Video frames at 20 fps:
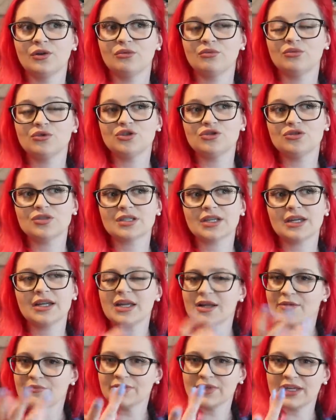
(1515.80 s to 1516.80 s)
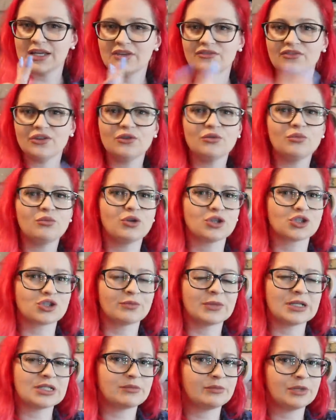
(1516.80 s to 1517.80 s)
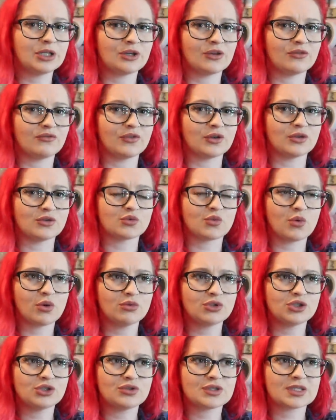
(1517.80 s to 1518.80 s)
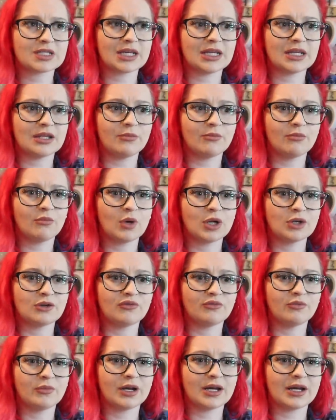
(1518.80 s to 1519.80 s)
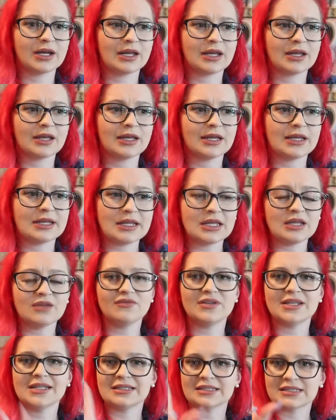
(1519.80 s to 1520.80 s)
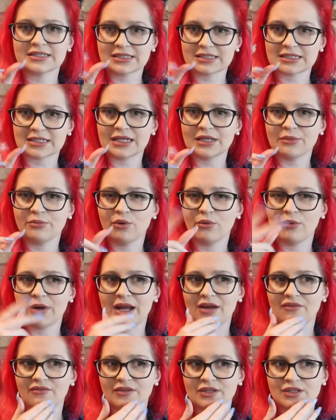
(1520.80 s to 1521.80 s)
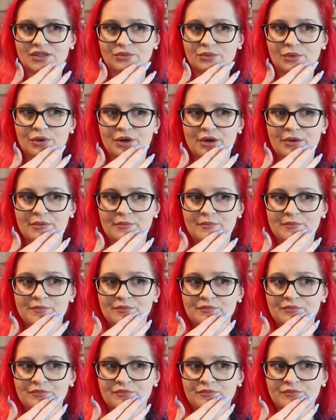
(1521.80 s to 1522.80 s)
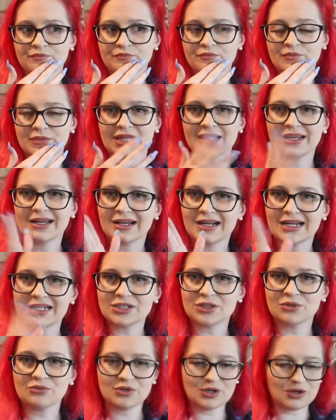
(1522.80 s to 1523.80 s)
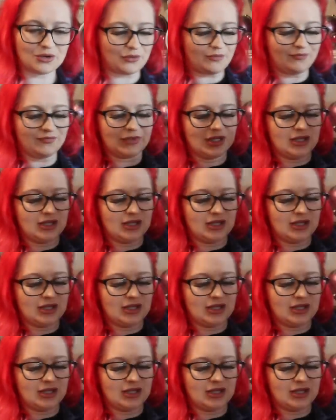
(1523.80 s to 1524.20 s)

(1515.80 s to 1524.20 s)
Would you say, if you watch my Dominican vlogs, what would you say one of my evening staple outfits were? I don't know.